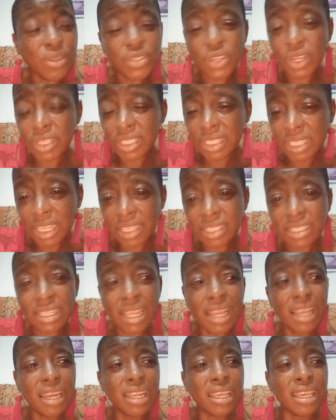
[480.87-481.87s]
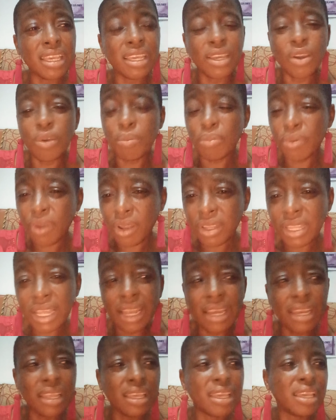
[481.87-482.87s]
or just sisterly or
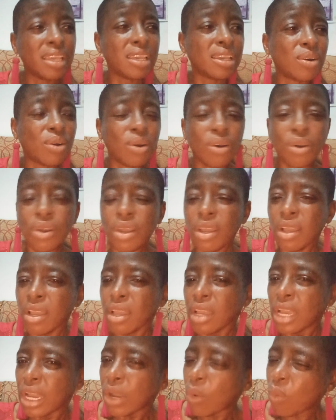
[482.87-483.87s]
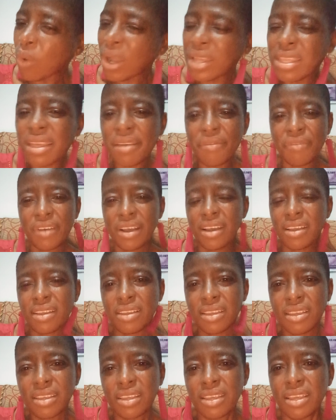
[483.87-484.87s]
brotherly or whatever.
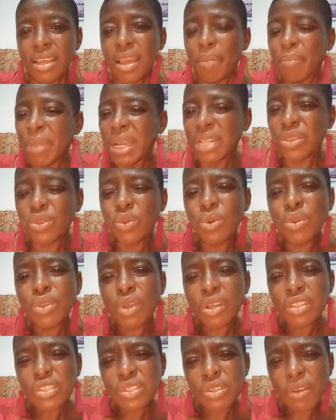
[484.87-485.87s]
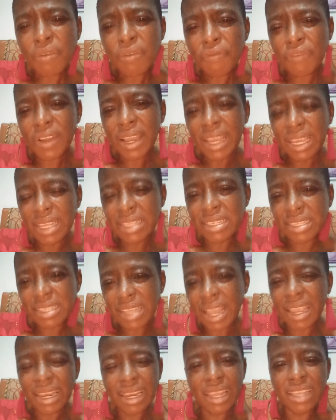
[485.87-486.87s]
But do not suffer in
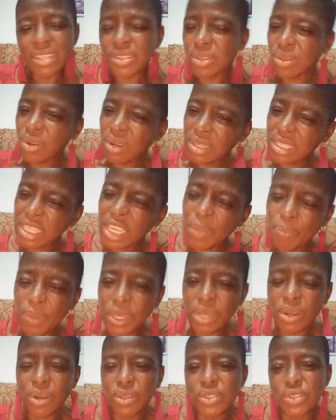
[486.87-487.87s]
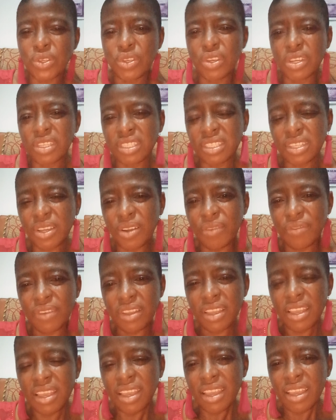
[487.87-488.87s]
silence. Do not keep it all to yourself.
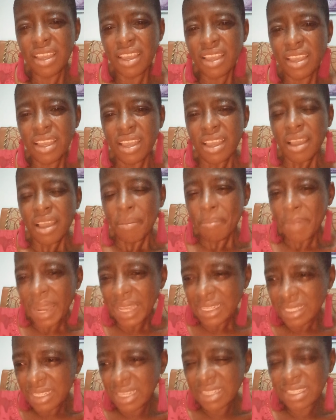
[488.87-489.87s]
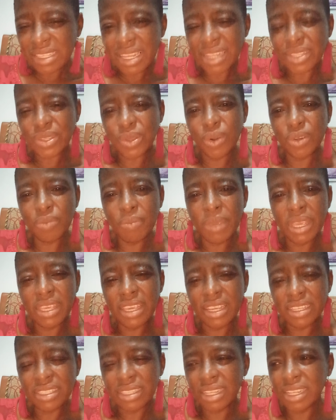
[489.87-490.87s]
My sister told me
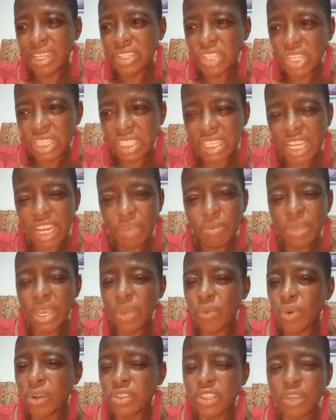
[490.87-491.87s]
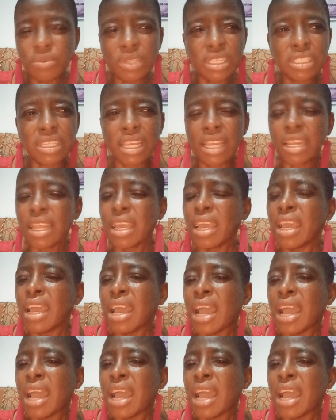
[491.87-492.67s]
yesterday, she sent me a WhatsApp, she said,